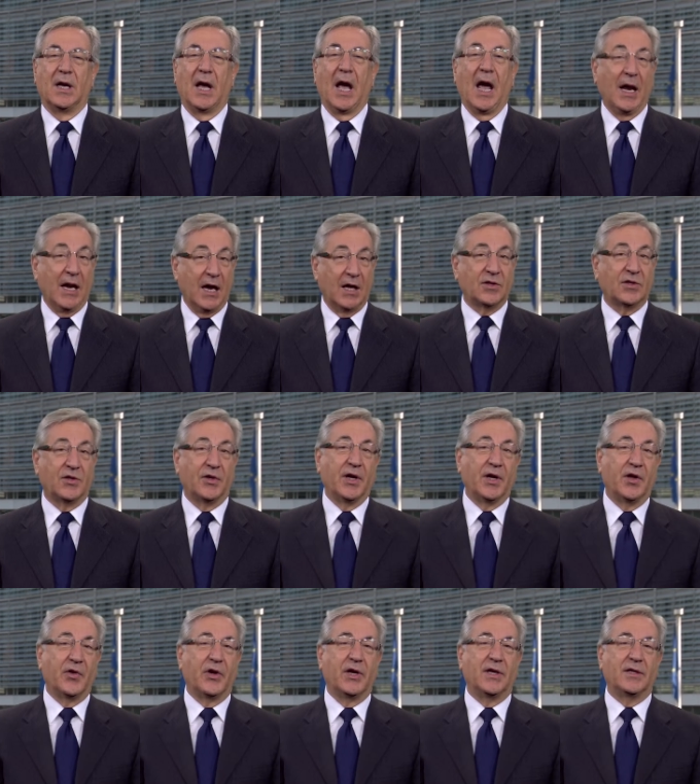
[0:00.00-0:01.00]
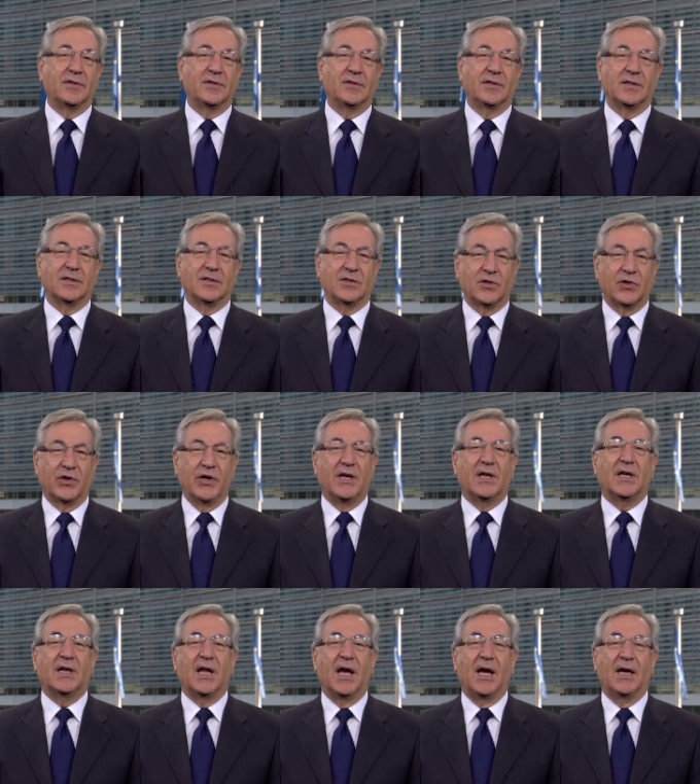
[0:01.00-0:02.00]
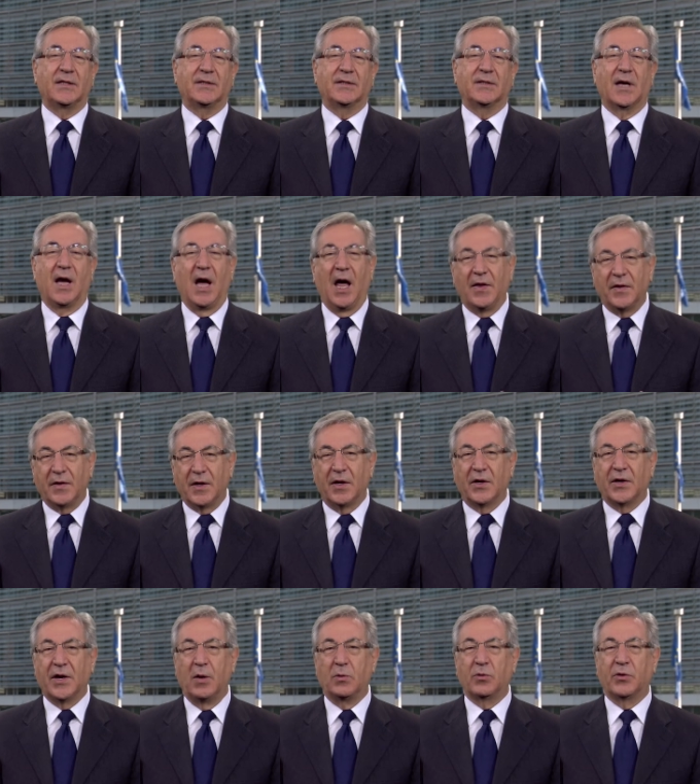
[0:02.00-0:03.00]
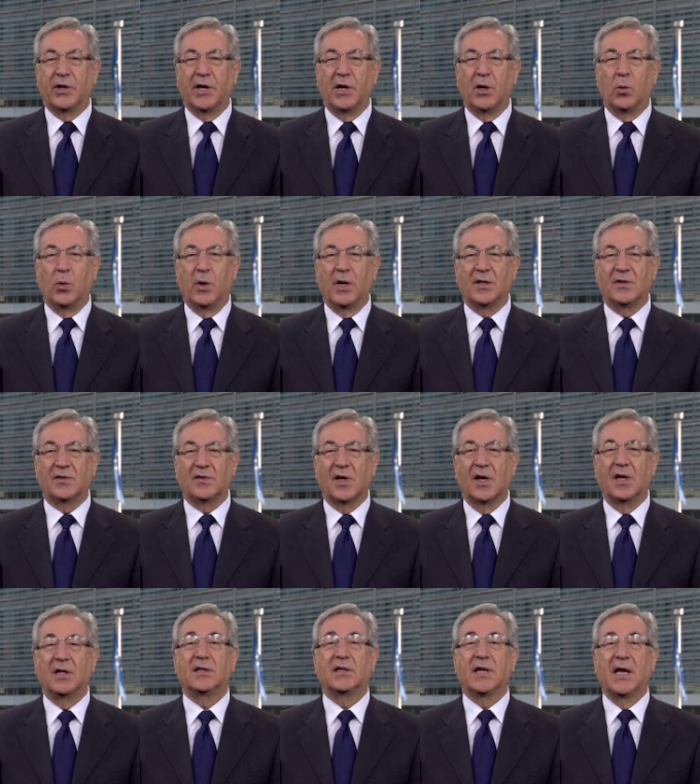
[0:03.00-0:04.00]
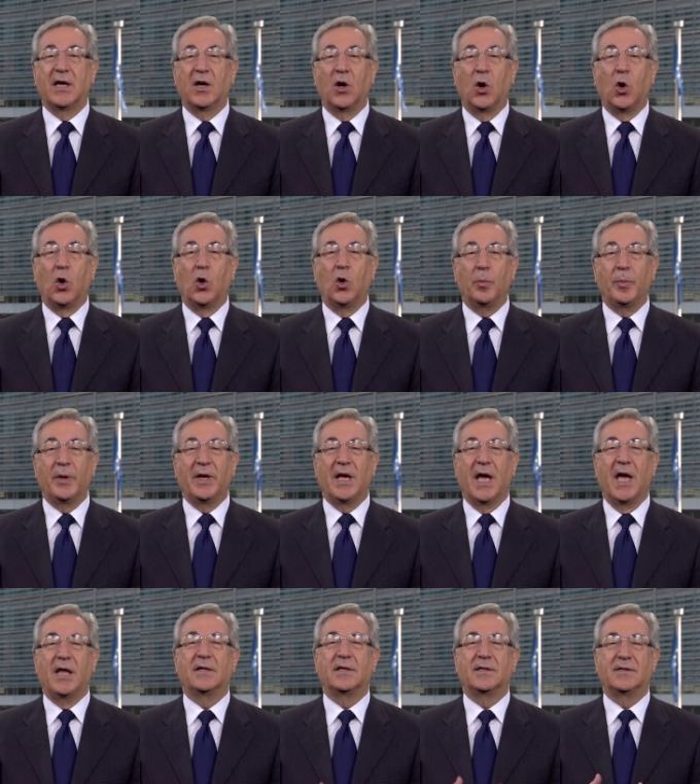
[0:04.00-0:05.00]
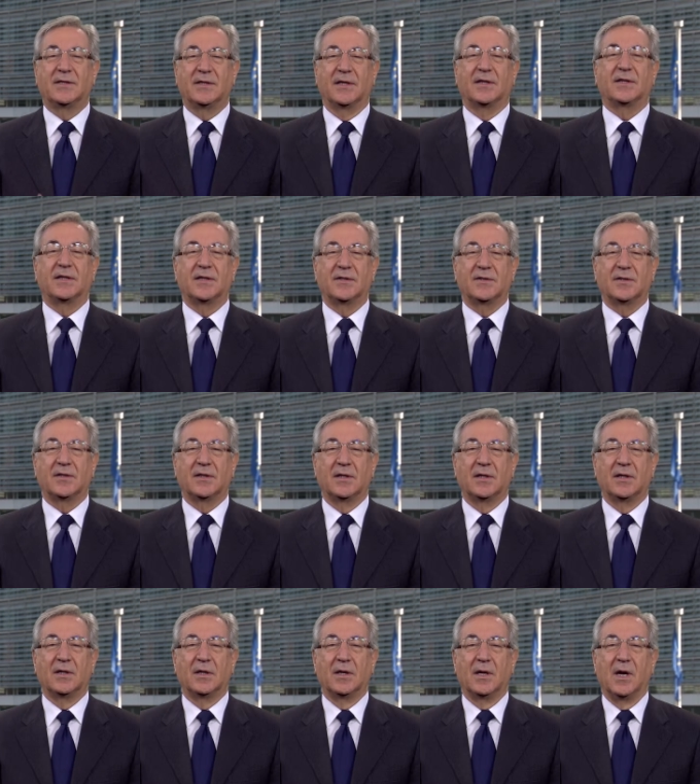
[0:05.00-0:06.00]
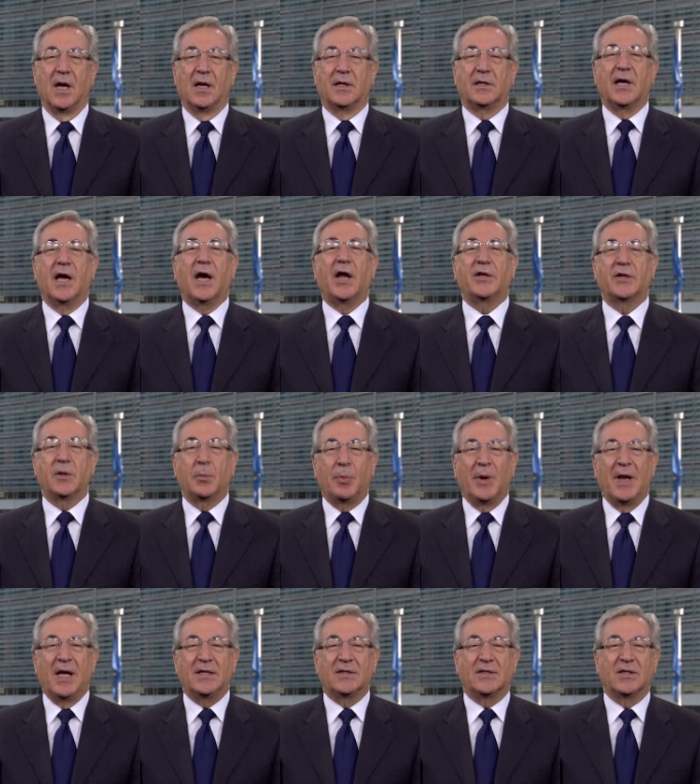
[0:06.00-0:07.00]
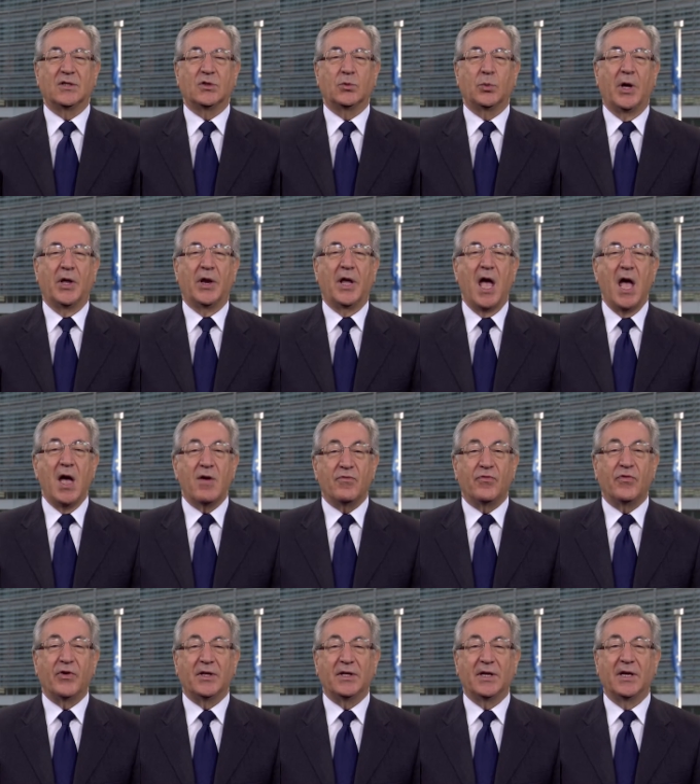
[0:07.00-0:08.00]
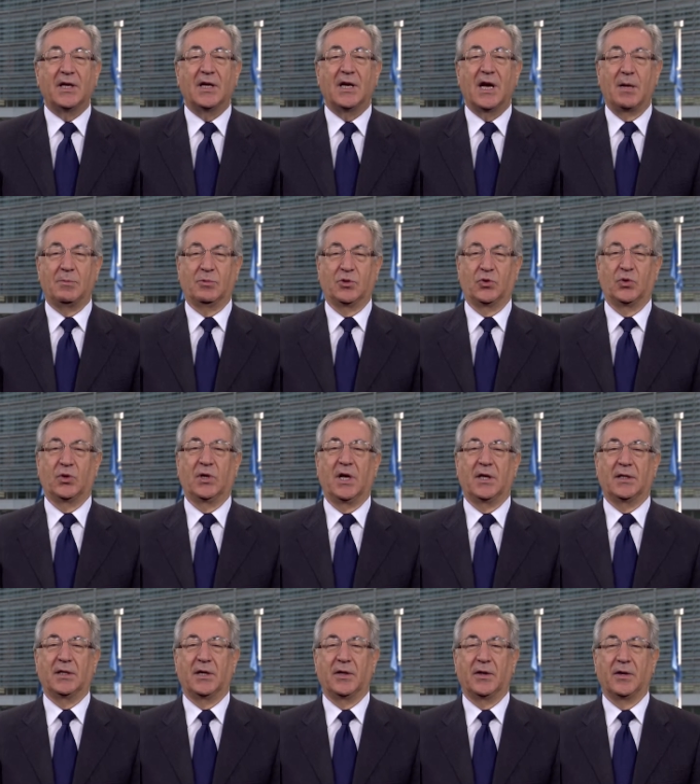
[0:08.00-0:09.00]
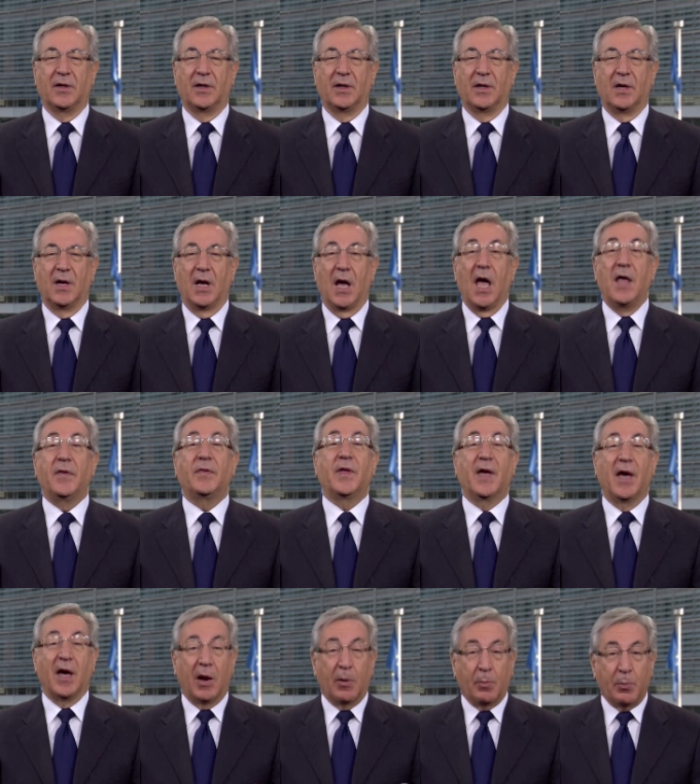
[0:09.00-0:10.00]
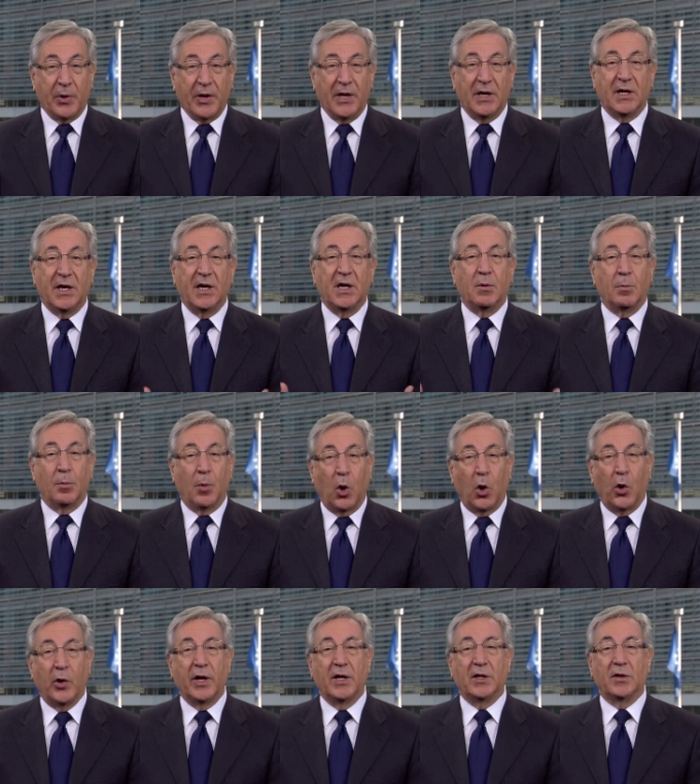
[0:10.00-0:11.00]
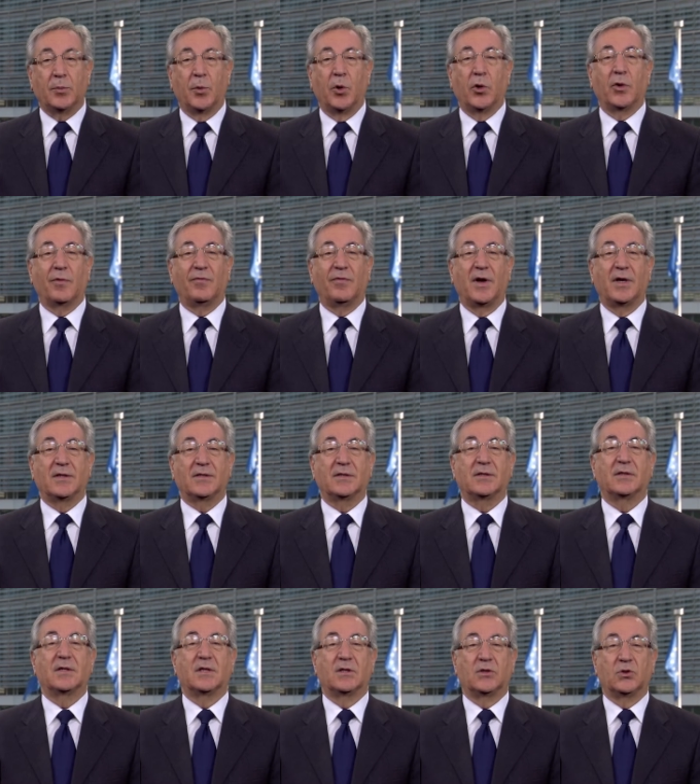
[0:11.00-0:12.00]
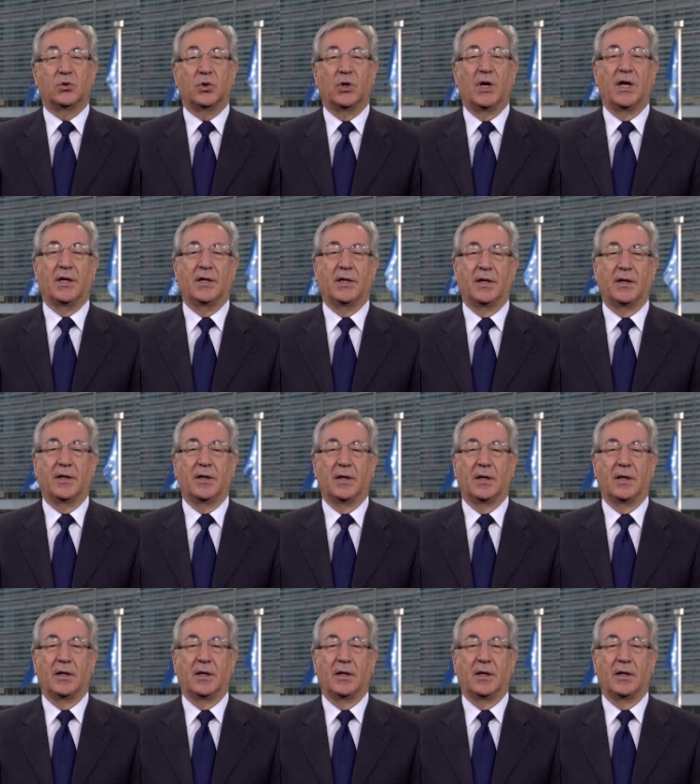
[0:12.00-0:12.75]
Electric grids, streetlights, underground railways, they all began in cities. They are the places where everything comes together, and they are bringing more and more of us together.